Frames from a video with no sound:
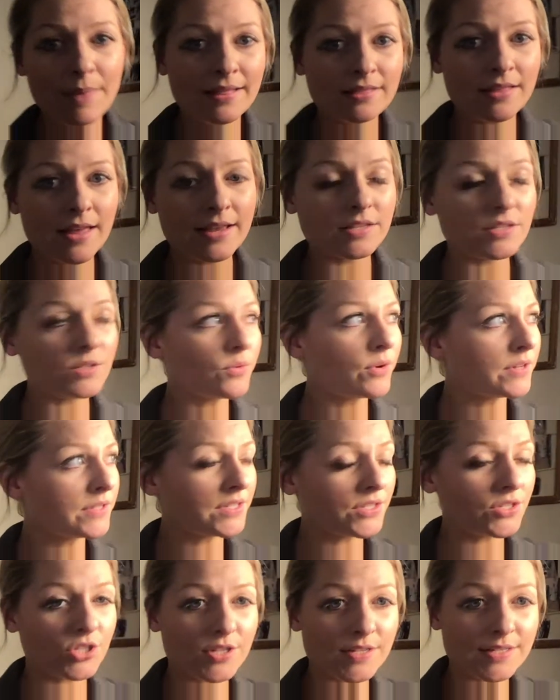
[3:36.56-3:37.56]
light source.
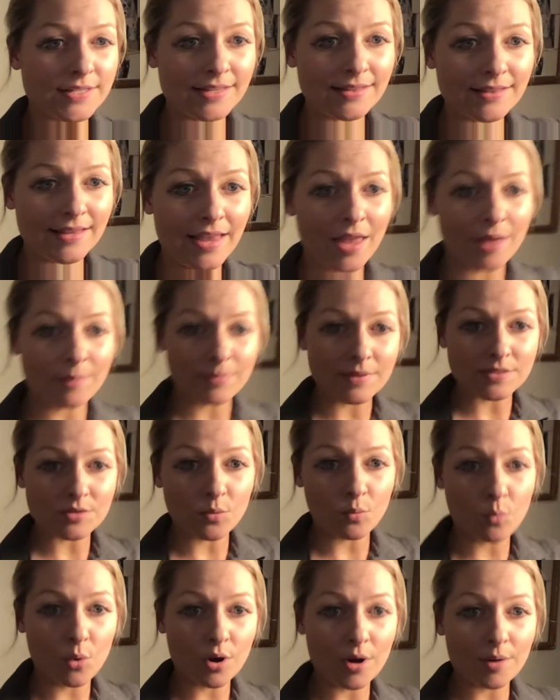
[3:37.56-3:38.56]
It's just a lamp. It's a
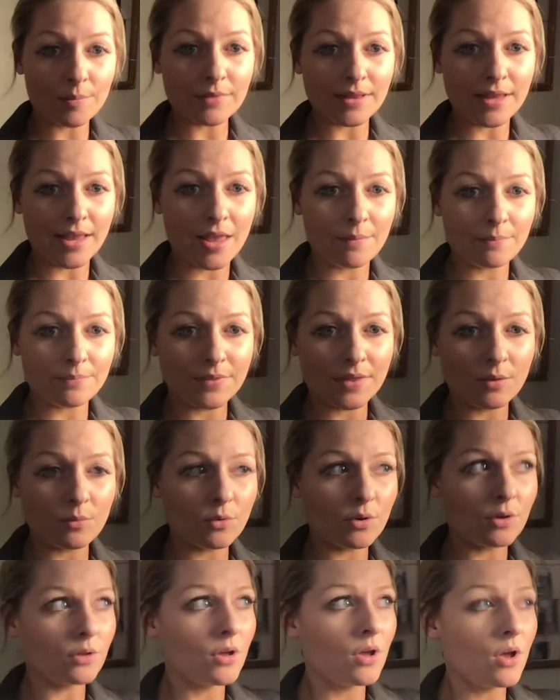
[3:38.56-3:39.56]
warm lamp that
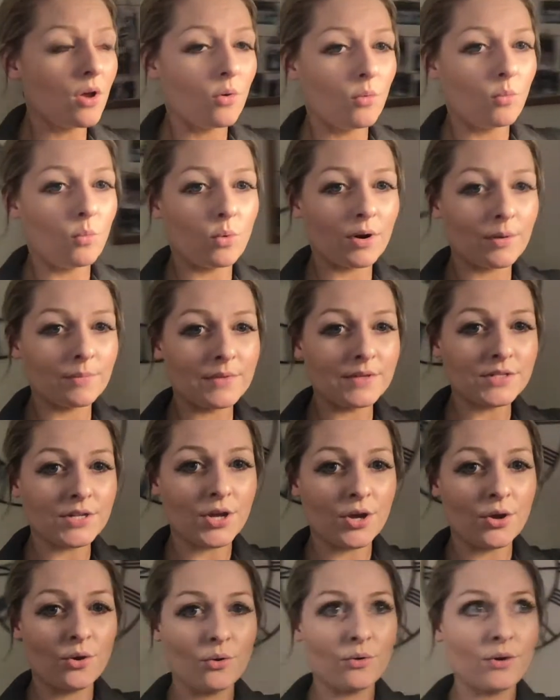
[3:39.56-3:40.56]
will warm the
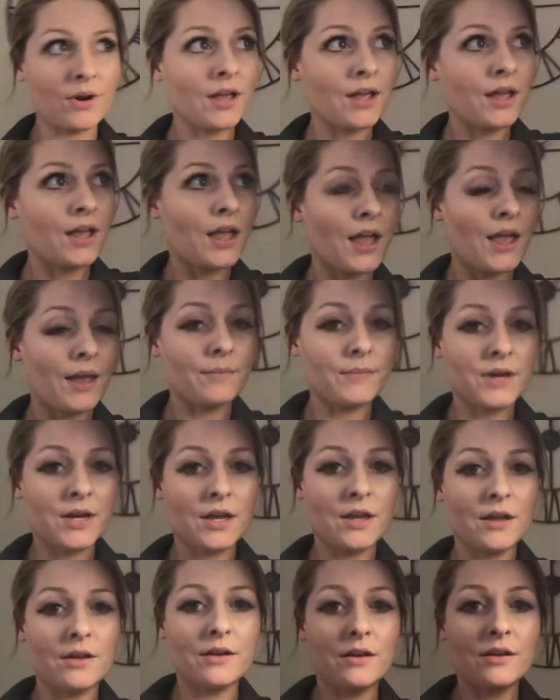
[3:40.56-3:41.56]
tone. I'm going
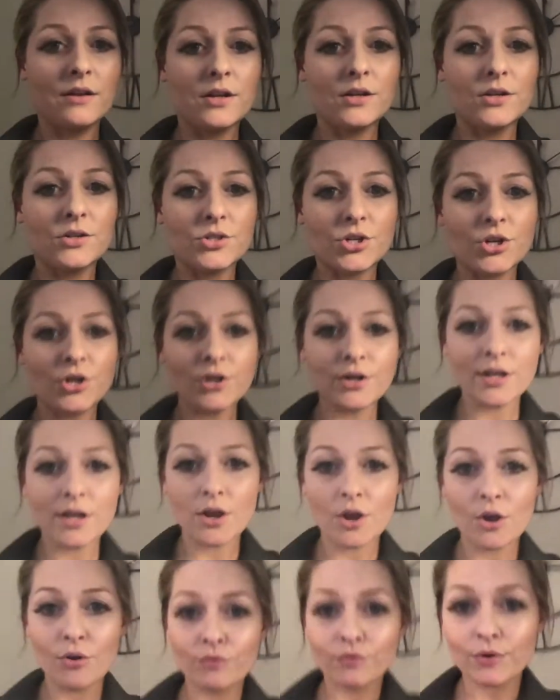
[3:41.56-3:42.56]
to turn it
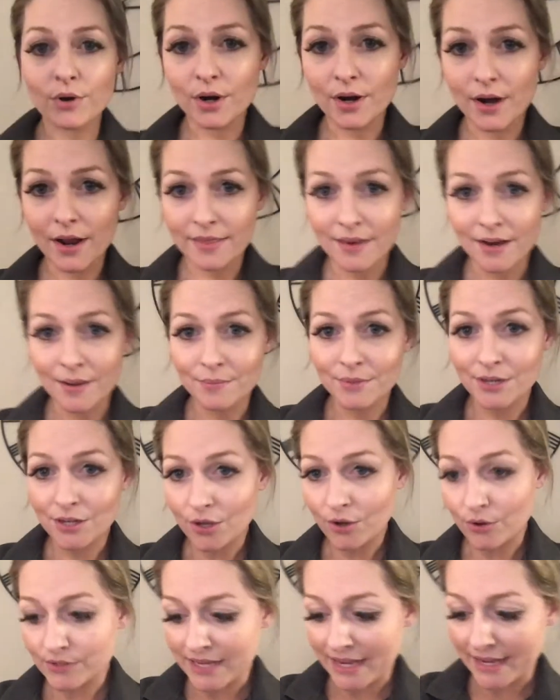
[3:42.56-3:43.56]
over and then I'm going to
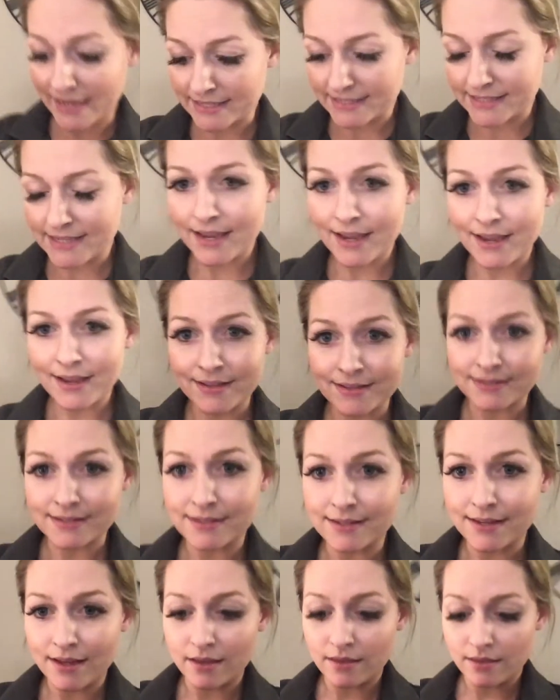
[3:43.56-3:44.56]
go take a seat and
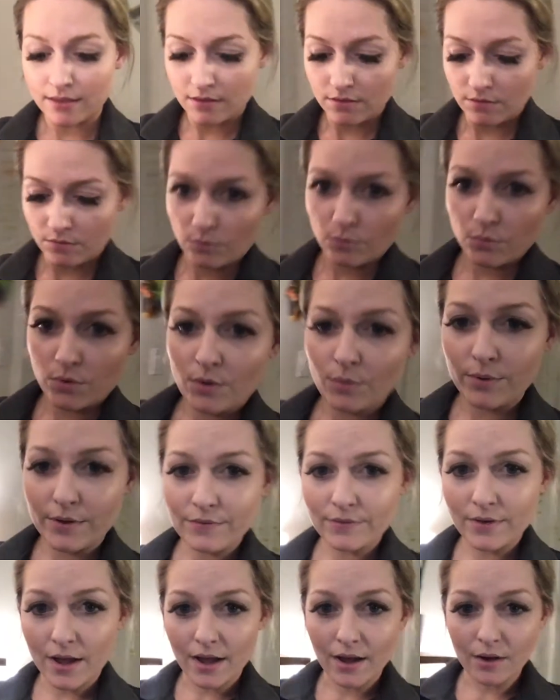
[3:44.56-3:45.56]
see what we've
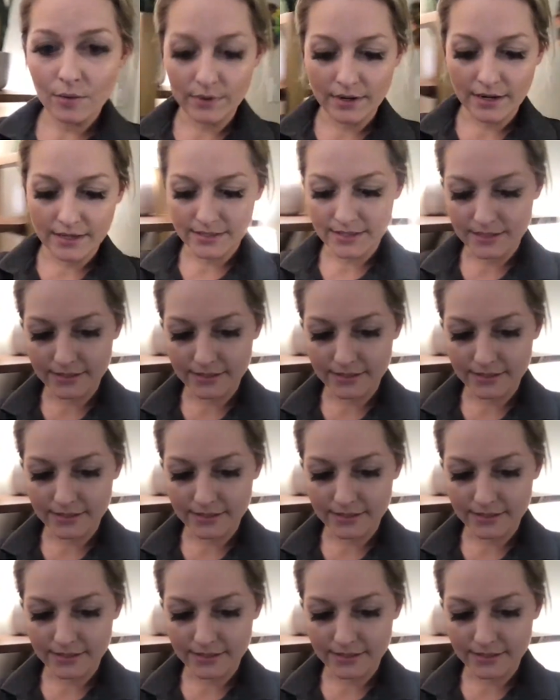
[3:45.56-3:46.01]
got when I sit